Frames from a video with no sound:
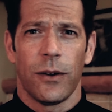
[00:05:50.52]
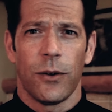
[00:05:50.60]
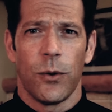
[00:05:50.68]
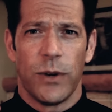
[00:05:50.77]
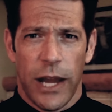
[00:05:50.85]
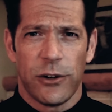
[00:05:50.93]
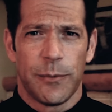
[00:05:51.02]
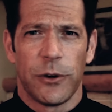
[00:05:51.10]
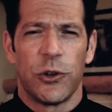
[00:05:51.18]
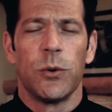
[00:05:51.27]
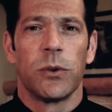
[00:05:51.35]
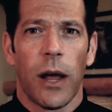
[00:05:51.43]
who cares
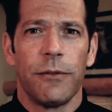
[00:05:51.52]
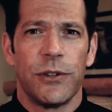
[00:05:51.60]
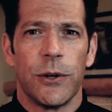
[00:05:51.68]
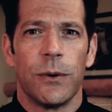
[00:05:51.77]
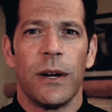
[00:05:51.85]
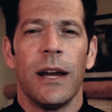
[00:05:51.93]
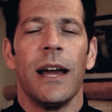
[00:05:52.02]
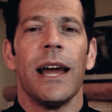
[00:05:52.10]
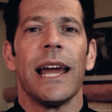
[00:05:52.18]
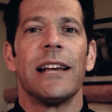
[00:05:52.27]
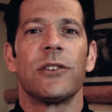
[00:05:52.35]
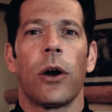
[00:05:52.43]
about you, who loves you,
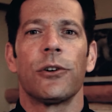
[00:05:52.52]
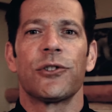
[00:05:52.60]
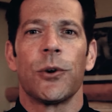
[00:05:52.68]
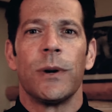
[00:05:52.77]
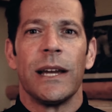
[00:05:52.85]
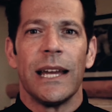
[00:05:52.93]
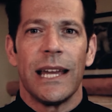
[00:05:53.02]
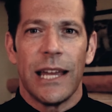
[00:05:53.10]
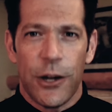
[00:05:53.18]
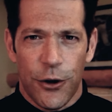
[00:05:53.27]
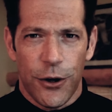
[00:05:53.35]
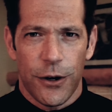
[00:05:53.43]
is also
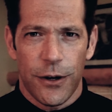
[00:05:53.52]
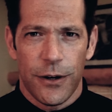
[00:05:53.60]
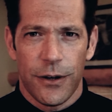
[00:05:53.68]
here.